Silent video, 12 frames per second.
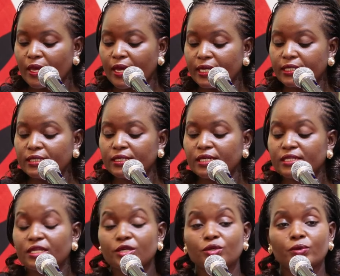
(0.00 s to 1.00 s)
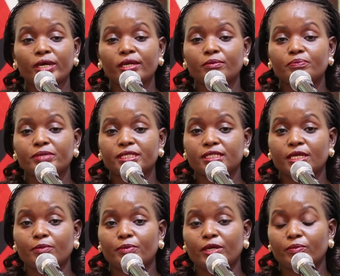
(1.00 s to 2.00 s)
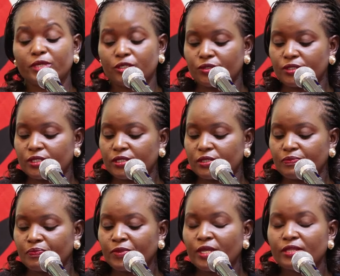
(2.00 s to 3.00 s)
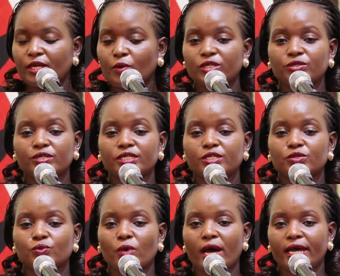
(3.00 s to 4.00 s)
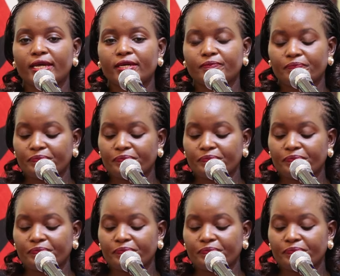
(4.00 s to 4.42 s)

and in the UN peacekeeping missions. The question is why?